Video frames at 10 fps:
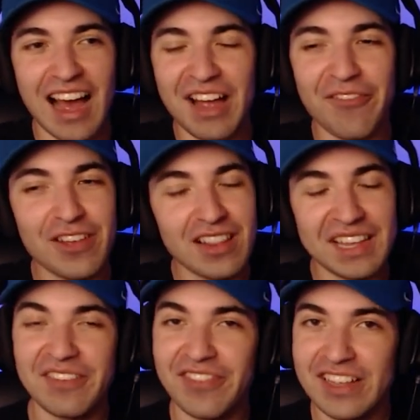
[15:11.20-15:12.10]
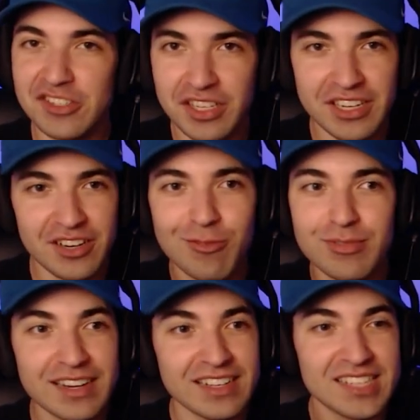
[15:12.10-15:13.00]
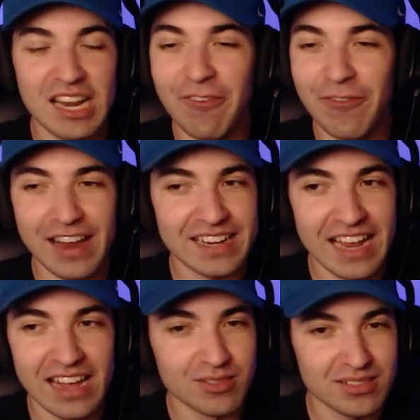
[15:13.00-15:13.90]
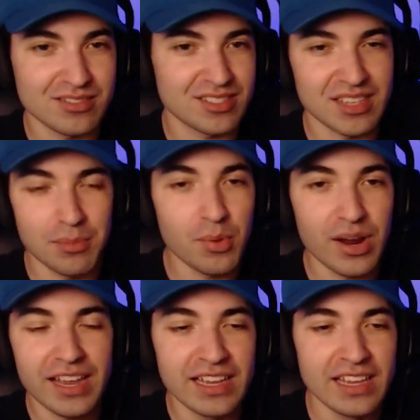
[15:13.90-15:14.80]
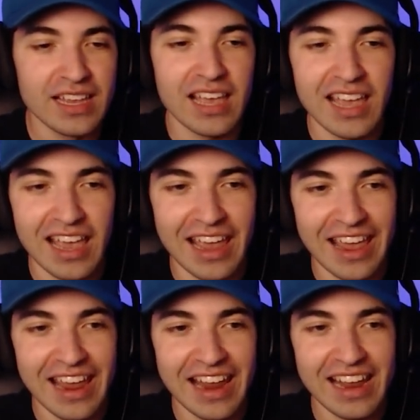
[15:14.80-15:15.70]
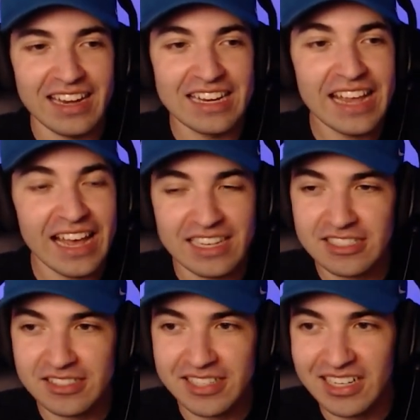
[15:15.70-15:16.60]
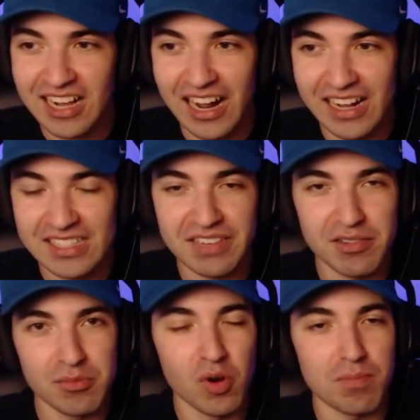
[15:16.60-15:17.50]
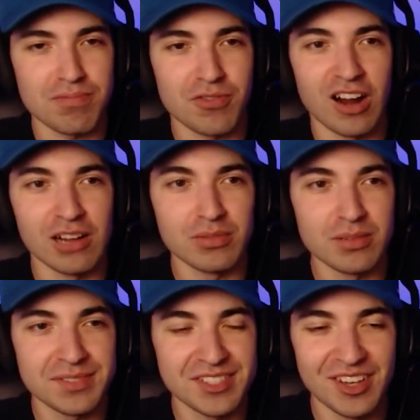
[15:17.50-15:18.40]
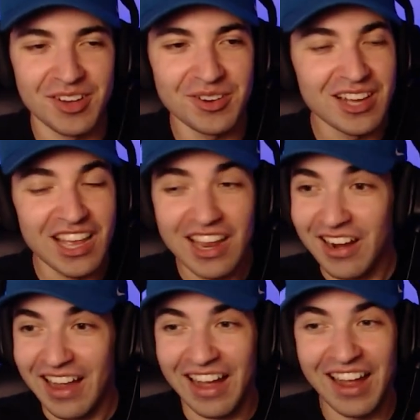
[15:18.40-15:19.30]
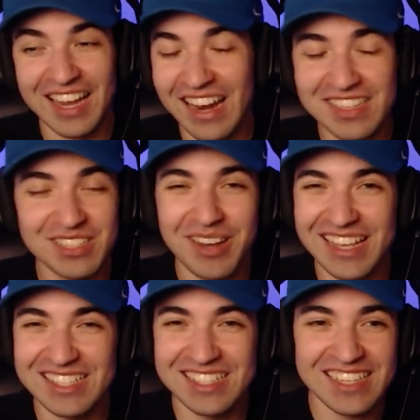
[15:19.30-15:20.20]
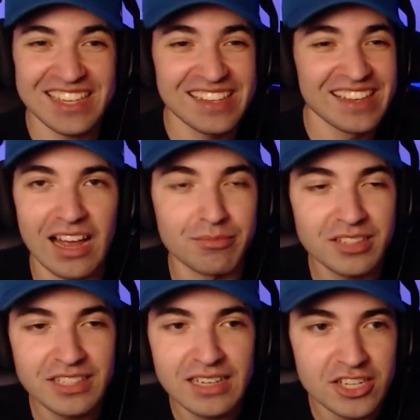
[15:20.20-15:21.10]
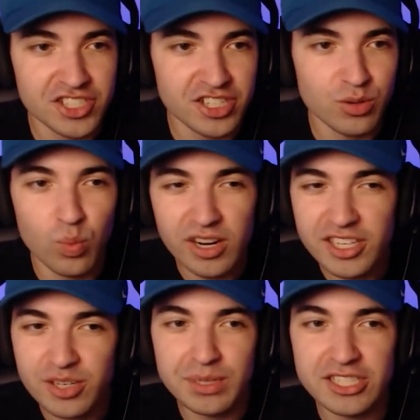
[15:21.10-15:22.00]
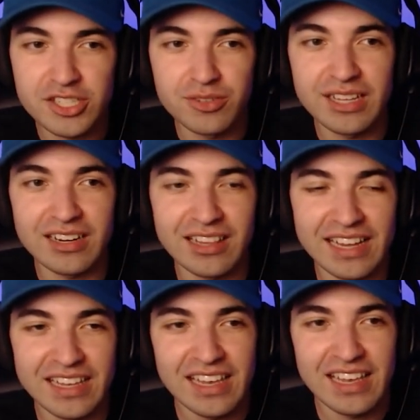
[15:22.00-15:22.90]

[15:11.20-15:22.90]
I feel like eventually, you know, Rick is going to find out some way. And yeah, that's just going to cause even more problems. So I'm going to have to wait and see. I'm really not sure what you would do there. Like,